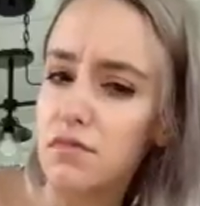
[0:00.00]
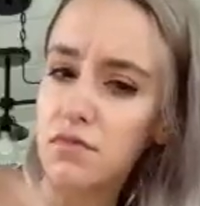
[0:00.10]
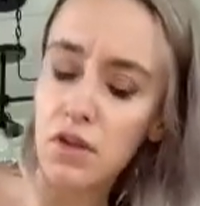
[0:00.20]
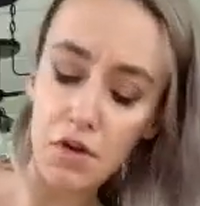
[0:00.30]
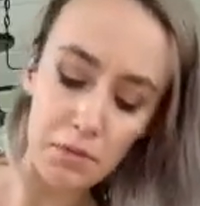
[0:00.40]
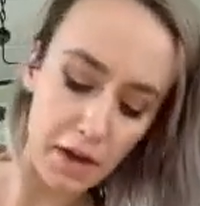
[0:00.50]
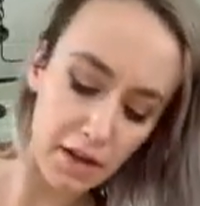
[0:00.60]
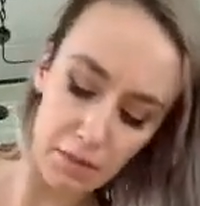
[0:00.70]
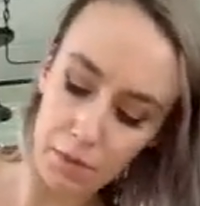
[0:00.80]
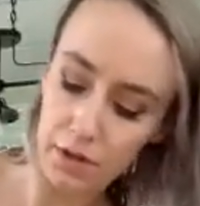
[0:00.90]
not
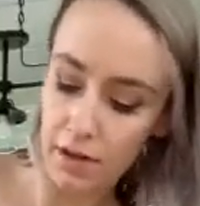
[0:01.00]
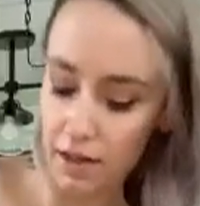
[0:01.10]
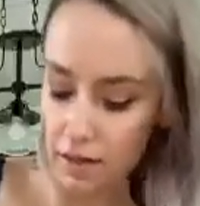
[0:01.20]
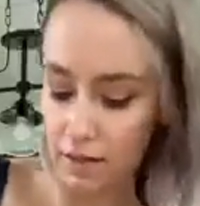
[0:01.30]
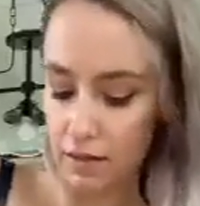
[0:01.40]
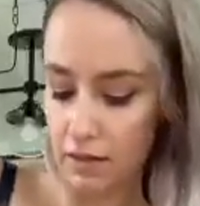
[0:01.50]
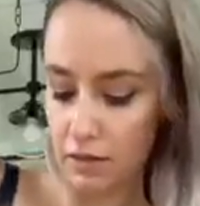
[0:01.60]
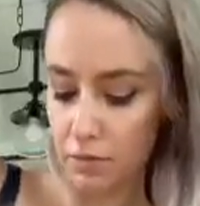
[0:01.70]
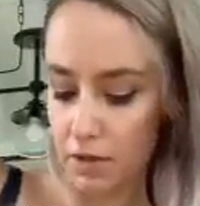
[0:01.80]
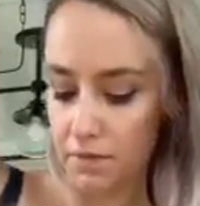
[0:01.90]
going to put any ice in
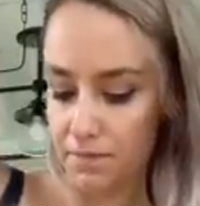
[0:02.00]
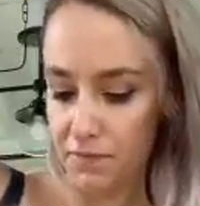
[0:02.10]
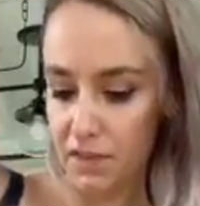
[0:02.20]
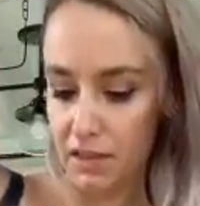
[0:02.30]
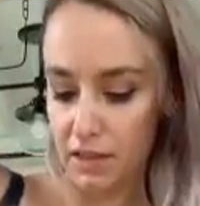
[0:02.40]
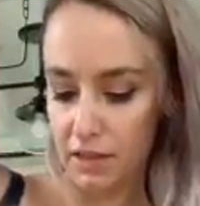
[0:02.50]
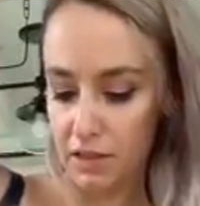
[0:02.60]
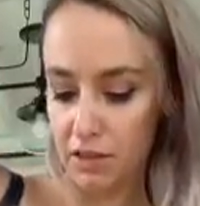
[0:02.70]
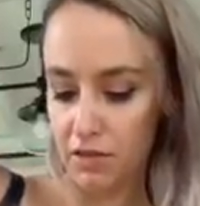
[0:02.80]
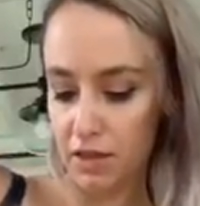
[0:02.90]
this one since I
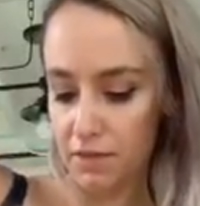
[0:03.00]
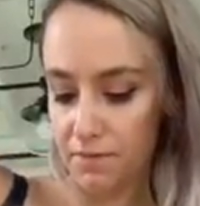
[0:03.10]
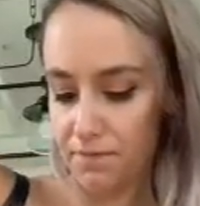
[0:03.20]
showed it.